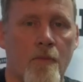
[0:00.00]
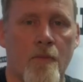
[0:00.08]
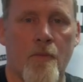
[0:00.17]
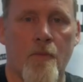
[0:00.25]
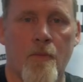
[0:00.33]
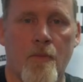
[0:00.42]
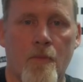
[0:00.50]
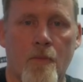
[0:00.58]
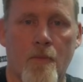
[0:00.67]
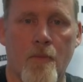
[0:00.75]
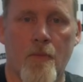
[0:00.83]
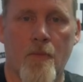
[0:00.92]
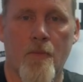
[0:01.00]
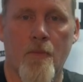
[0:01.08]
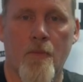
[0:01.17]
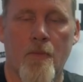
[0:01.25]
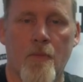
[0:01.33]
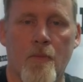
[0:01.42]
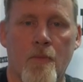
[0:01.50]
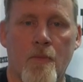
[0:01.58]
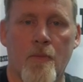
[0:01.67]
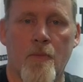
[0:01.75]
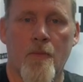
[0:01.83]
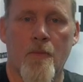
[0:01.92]

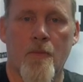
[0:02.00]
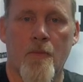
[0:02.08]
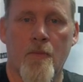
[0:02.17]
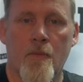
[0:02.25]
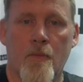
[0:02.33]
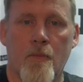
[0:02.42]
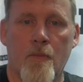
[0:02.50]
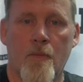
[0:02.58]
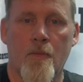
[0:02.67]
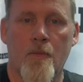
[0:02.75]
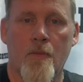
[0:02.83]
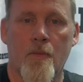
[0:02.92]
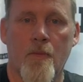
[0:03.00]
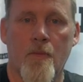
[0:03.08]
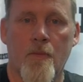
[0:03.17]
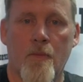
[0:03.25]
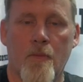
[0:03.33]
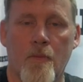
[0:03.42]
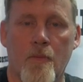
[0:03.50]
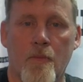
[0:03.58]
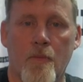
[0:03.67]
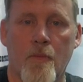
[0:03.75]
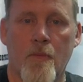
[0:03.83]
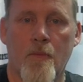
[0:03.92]

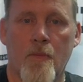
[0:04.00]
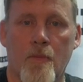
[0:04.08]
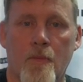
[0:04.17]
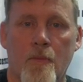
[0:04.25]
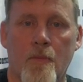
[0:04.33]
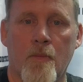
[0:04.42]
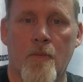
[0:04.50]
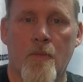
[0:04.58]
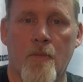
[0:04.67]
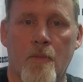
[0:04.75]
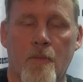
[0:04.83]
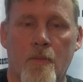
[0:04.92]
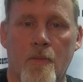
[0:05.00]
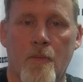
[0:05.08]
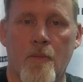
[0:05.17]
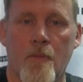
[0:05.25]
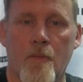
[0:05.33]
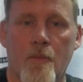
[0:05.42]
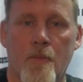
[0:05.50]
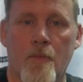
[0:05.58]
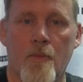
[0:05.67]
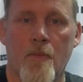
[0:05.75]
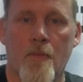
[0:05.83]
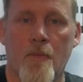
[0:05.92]

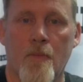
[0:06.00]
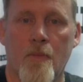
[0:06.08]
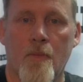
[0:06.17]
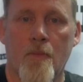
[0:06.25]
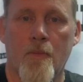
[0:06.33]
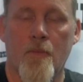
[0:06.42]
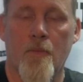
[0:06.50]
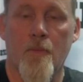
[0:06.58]
[no speech]